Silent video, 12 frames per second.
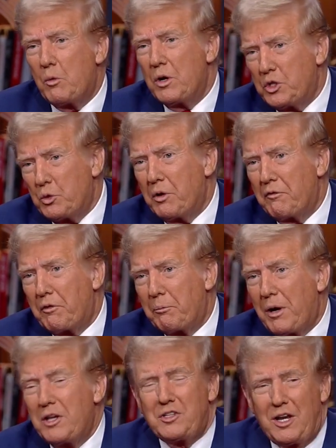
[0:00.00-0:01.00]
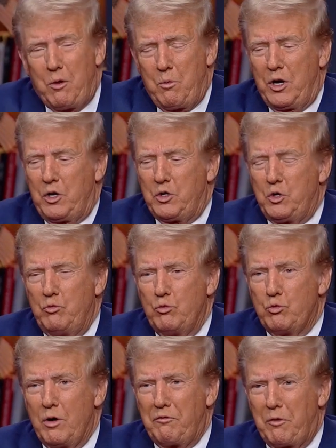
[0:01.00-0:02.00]
I wanted to run
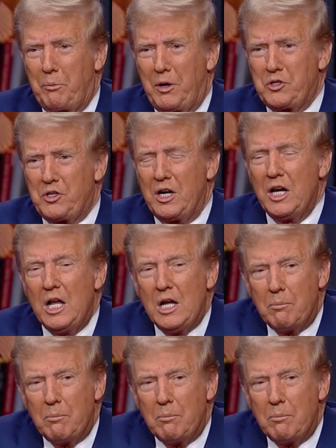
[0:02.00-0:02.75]
for president.